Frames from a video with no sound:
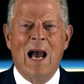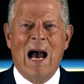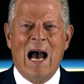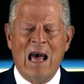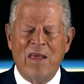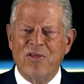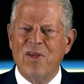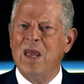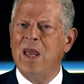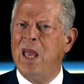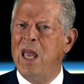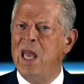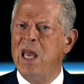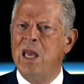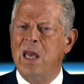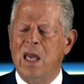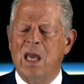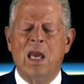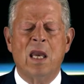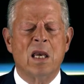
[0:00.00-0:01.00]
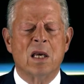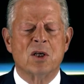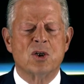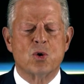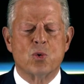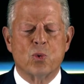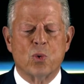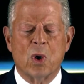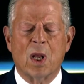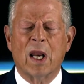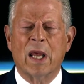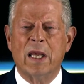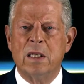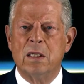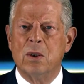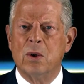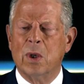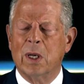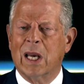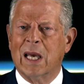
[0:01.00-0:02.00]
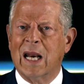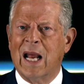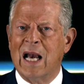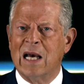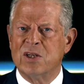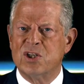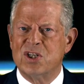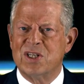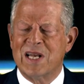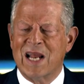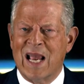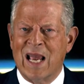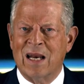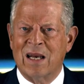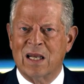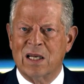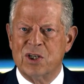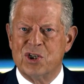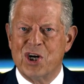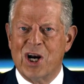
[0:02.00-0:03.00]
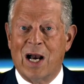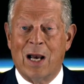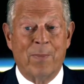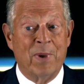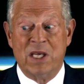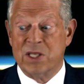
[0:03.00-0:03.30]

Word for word: I think he is really doing an outstanding job.